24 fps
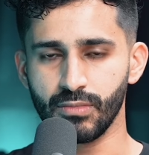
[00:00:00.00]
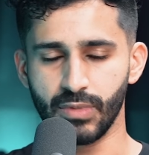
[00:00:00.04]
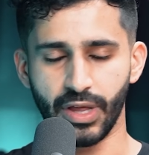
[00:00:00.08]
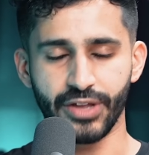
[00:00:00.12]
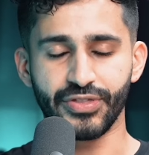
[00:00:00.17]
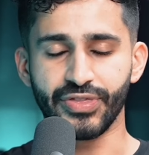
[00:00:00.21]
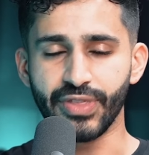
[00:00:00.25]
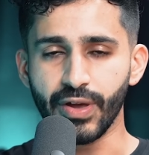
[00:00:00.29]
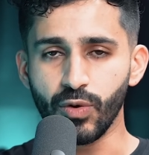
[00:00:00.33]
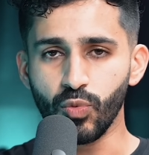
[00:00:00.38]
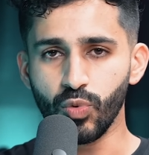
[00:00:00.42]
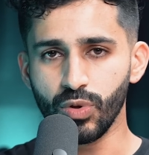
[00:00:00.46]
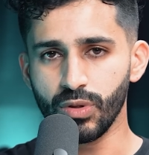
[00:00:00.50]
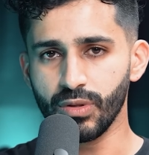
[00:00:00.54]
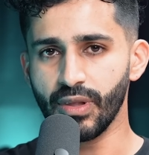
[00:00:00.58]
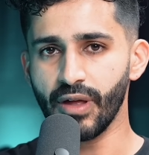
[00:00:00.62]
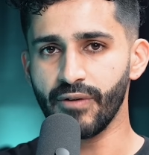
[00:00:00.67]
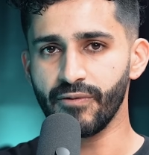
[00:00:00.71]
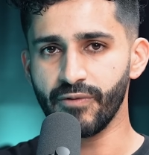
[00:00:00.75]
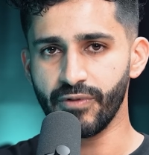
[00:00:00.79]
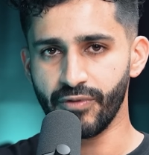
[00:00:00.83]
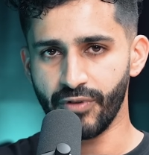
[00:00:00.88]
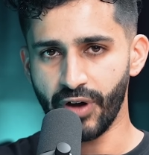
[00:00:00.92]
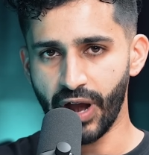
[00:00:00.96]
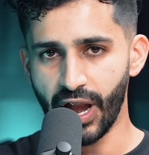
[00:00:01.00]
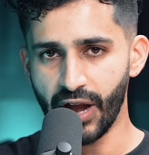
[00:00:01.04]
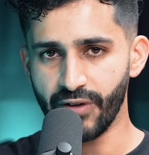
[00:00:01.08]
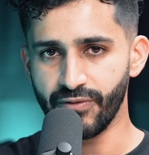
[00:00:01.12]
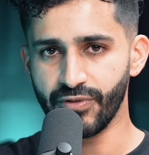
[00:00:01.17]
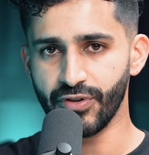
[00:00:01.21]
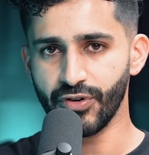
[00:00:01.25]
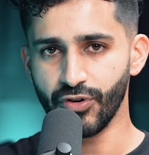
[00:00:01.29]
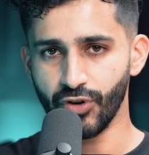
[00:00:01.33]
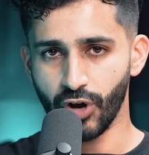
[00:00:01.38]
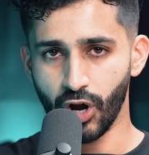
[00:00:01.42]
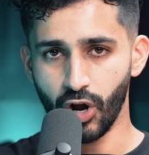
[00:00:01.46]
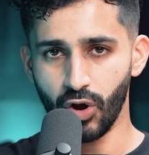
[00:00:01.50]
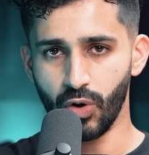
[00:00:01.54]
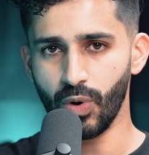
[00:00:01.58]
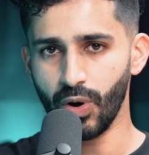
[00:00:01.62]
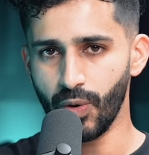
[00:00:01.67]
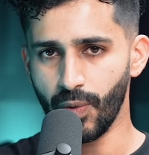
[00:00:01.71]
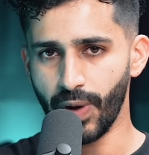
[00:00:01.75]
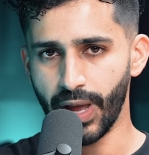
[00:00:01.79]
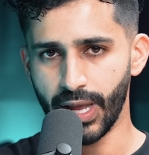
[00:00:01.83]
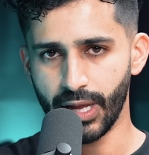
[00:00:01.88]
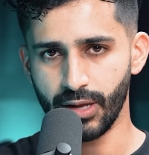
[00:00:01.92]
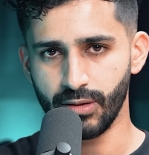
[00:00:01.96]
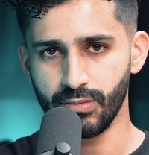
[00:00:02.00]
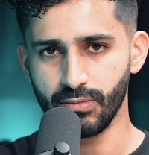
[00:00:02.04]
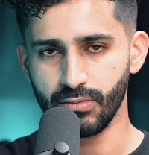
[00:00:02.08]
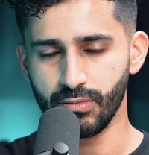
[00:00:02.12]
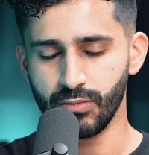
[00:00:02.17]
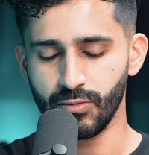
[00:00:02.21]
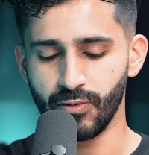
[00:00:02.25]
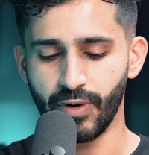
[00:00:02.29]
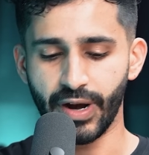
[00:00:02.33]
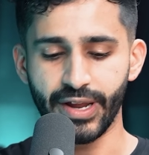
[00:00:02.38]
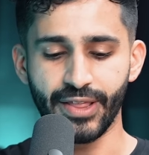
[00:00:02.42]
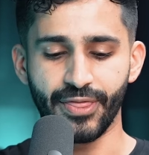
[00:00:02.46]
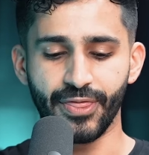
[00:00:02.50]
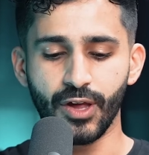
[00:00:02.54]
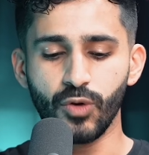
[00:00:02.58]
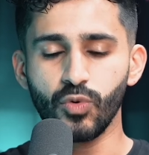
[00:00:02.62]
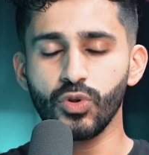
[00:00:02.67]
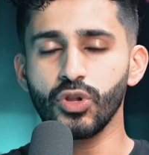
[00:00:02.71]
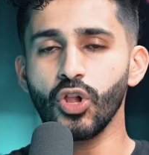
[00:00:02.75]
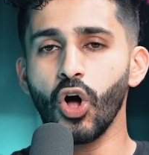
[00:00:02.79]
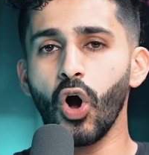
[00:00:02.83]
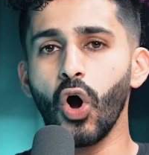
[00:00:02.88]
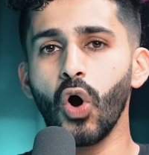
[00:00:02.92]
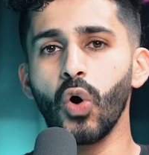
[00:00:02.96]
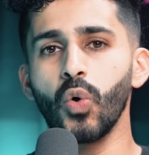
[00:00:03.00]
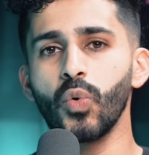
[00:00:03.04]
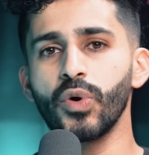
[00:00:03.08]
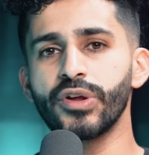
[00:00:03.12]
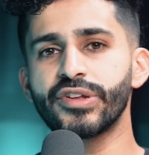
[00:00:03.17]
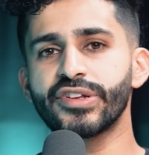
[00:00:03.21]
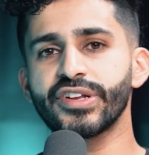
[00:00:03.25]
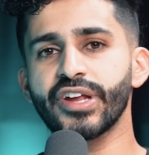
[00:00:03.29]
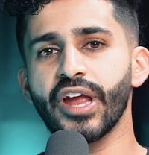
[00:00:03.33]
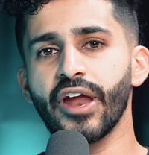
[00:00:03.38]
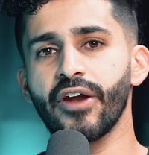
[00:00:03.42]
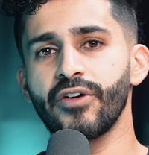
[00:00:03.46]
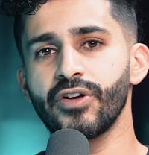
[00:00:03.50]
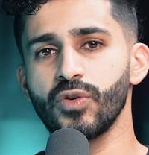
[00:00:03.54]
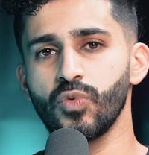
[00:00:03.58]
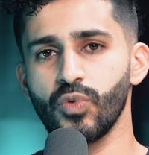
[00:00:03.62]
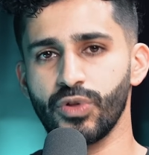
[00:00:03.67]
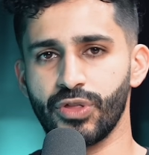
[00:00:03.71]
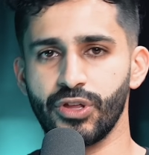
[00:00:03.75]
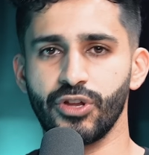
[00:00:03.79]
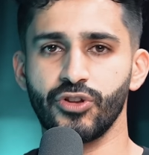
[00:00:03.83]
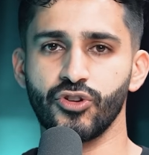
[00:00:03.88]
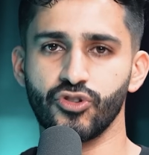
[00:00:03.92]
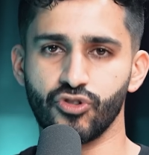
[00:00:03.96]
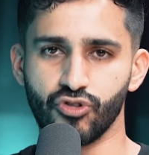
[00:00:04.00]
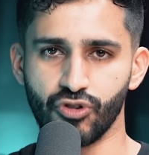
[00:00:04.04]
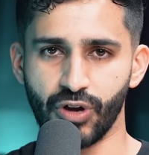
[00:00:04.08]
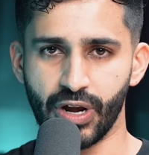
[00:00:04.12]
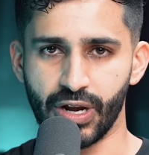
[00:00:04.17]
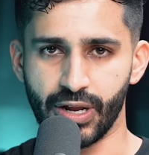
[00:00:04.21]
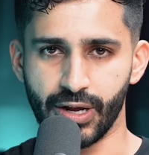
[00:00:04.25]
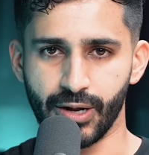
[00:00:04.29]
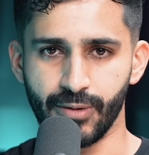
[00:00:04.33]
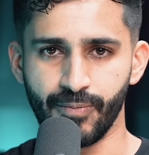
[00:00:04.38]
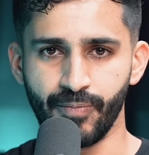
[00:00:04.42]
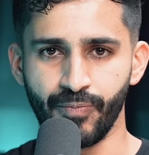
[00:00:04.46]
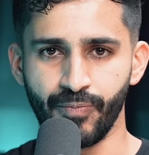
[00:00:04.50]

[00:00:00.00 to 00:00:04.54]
Like they will never, ever go away, right? They will always carry within your trading.